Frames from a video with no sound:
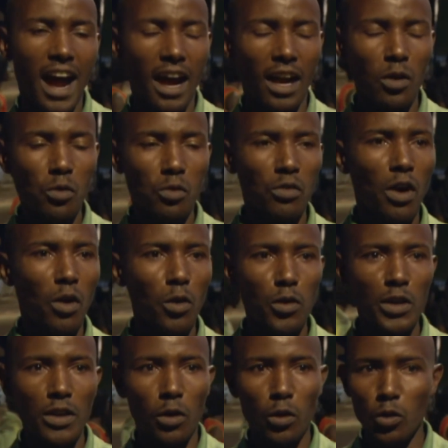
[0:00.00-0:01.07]
This radical
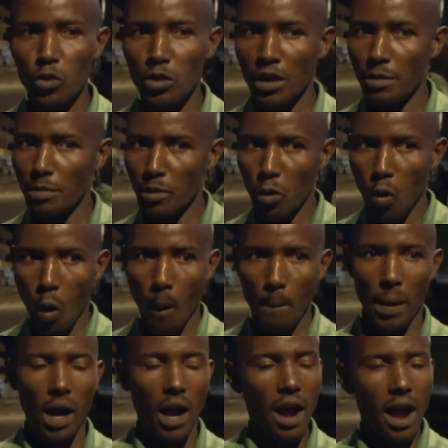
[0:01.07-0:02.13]
job does
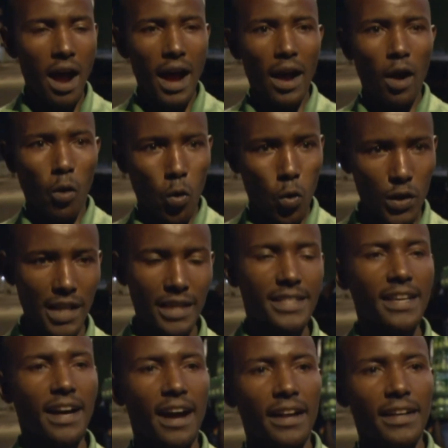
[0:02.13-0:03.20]
not require a lot of
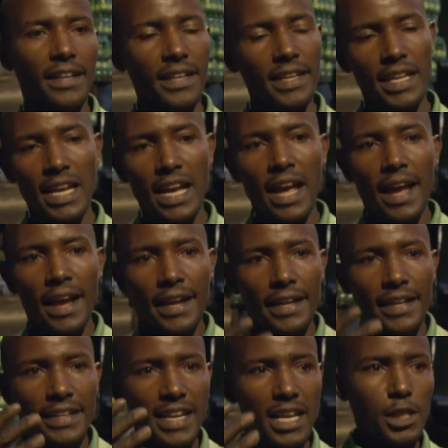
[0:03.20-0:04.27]
food. But to
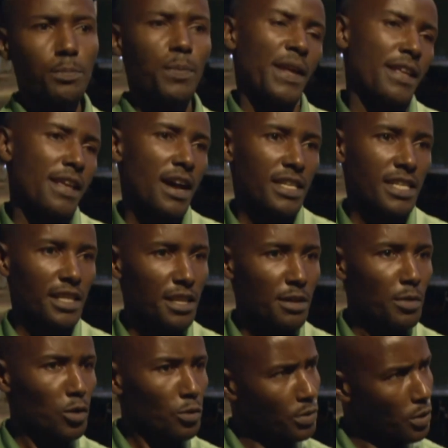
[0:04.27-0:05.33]
do it, it
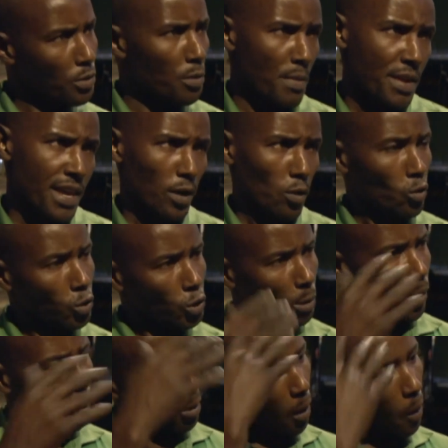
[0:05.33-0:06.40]
requires experience,
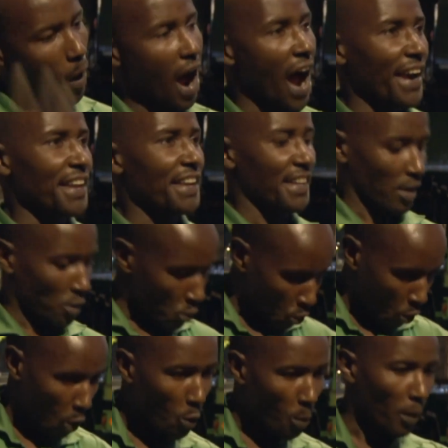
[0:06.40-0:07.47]
because you may have
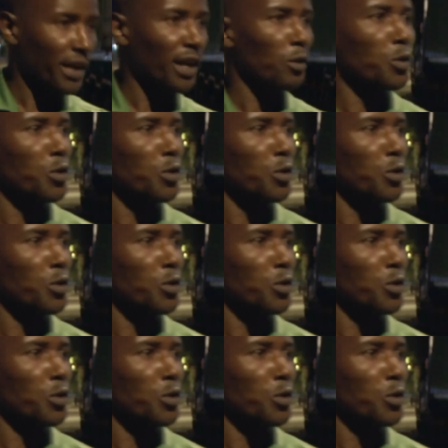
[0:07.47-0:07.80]
eaten lots